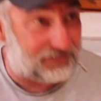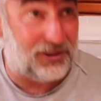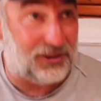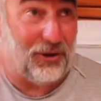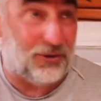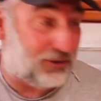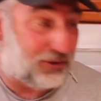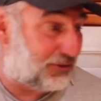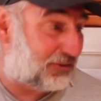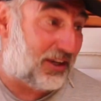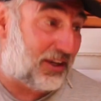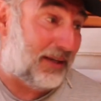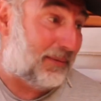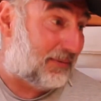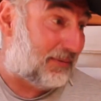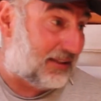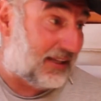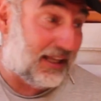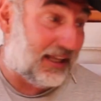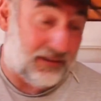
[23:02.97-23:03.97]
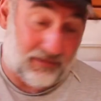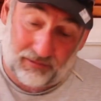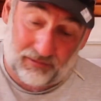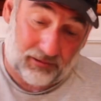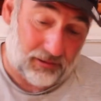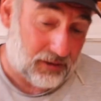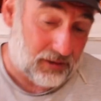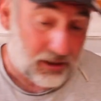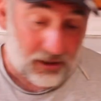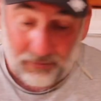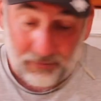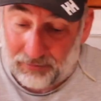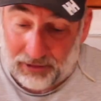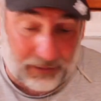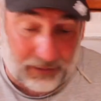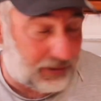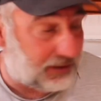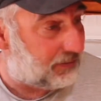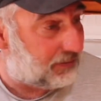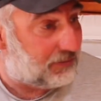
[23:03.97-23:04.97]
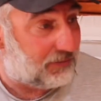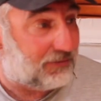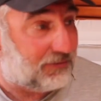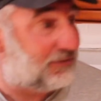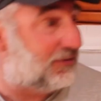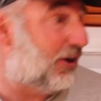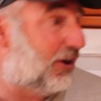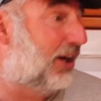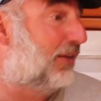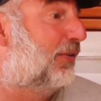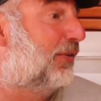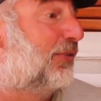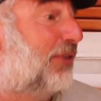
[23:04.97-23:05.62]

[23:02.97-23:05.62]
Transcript: on the same length, maybe 5 or